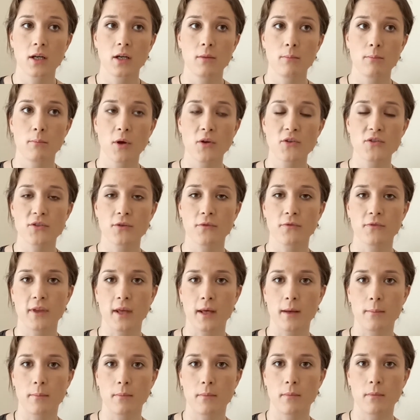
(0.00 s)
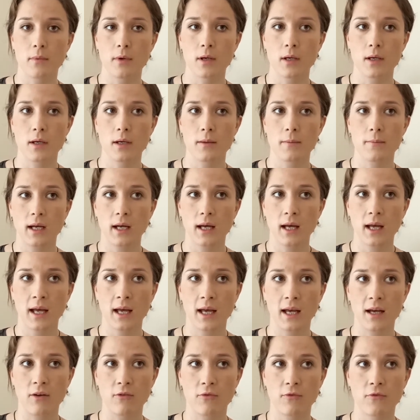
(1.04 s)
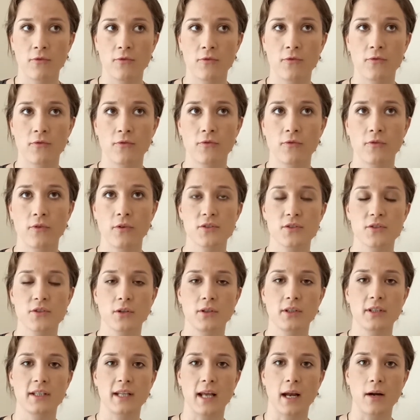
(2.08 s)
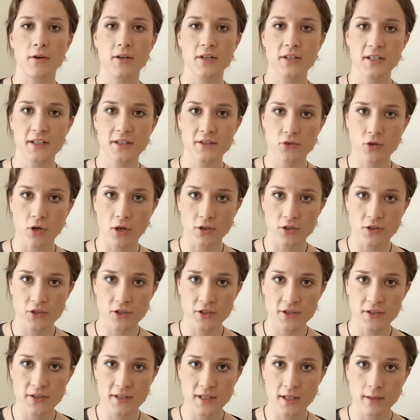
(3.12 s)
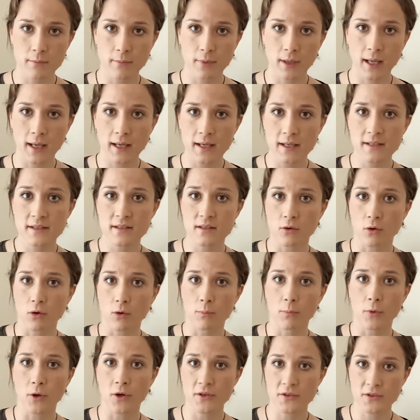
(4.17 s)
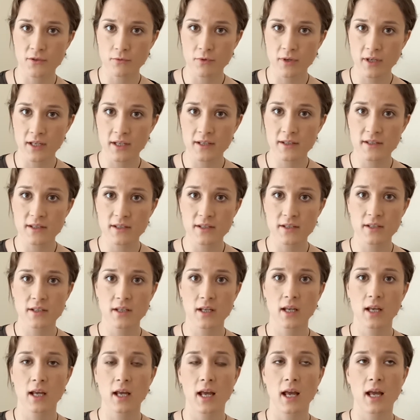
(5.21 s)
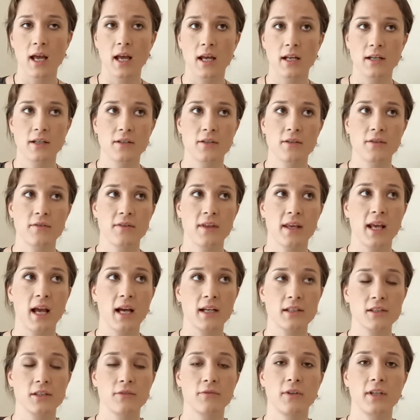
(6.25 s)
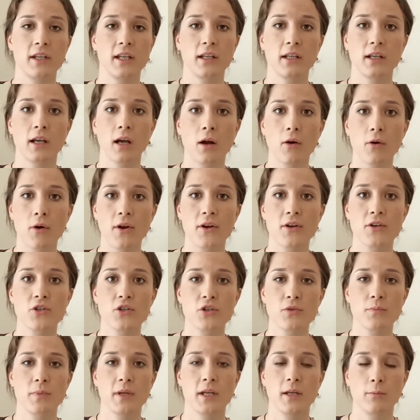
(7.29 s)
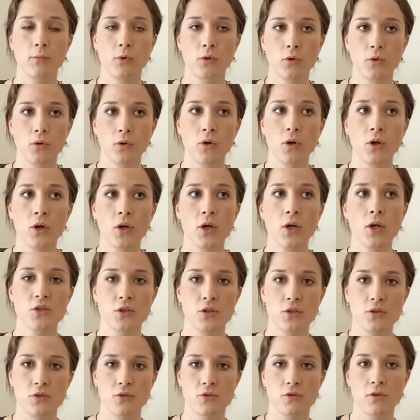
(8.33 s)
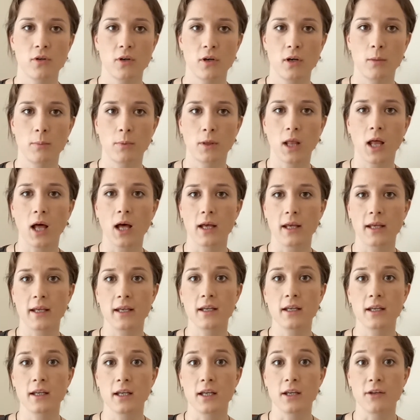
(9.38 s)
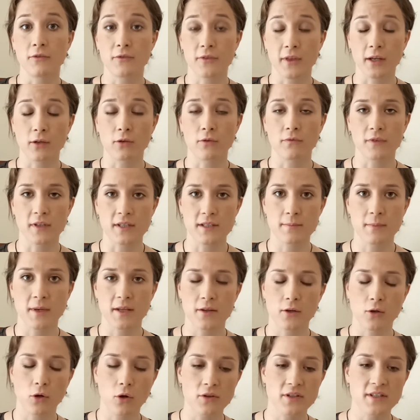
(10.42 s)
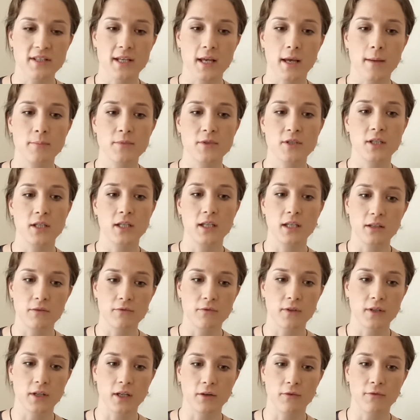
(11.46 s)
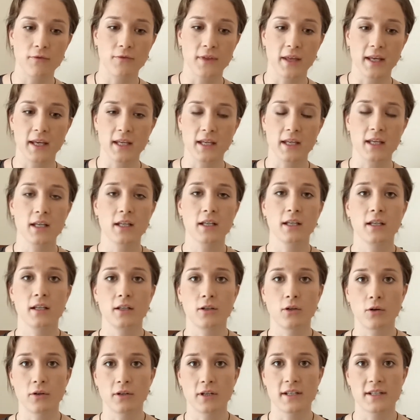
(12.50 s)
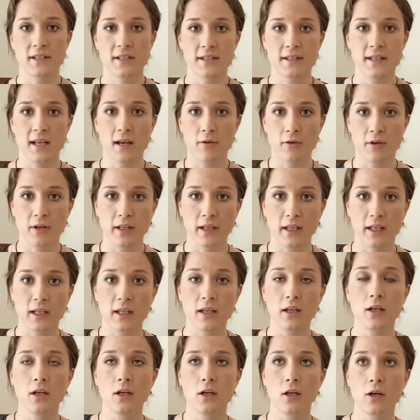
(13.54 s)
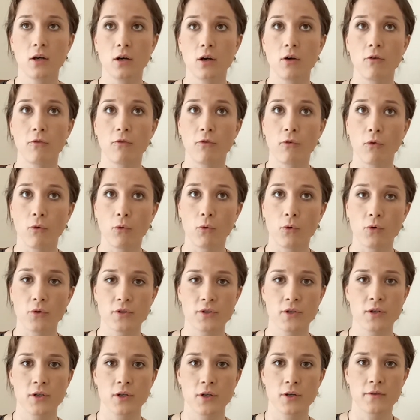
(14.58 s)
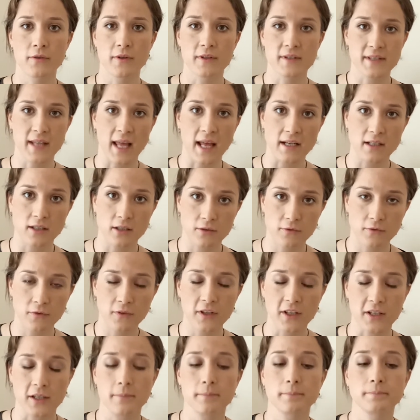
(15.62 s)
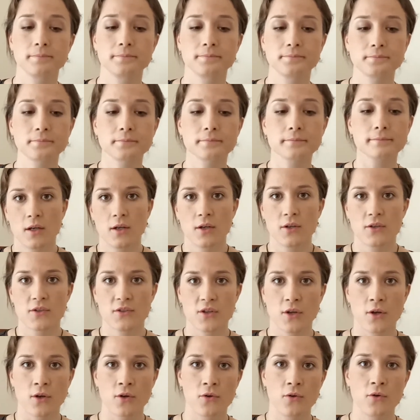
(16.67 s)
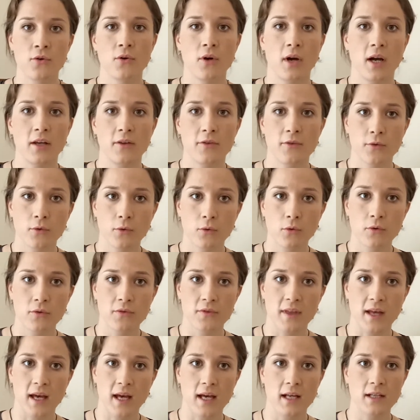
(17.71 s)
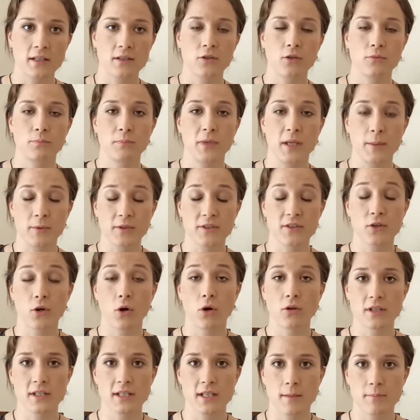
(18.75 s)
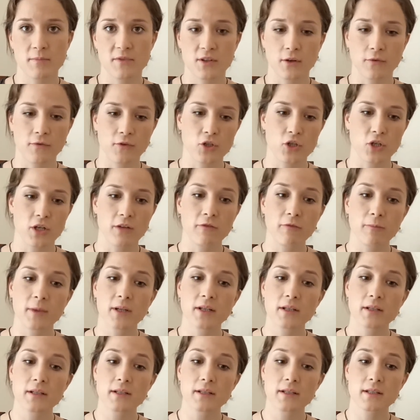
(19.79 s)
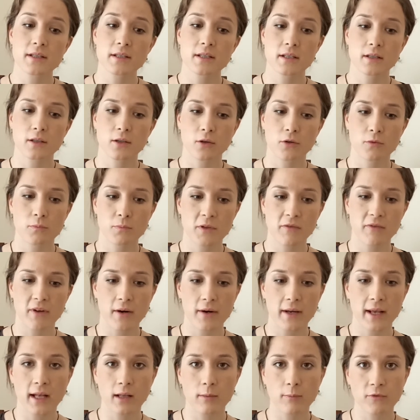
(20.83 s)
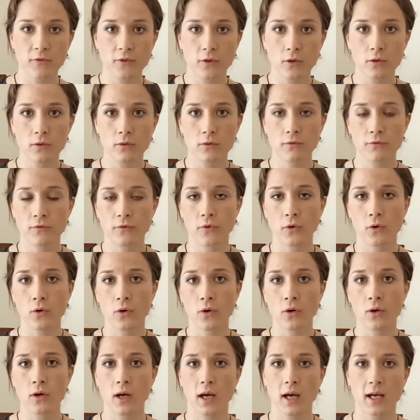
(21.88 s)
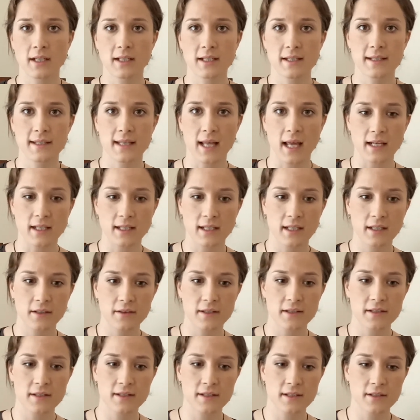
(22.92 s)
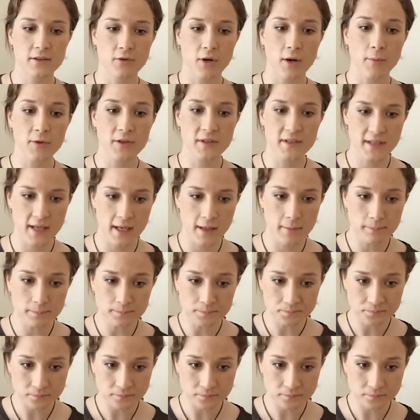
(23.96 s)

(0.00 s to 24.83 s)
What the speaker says: most of them have solidarity structures in place or bursaries, and they actively encourage people to apply if they're convinced by the concept, even if they cannot necessarily afford the standard fee. So I thought that people's concepts of achievement could be very helpful for understanding this discrepancy.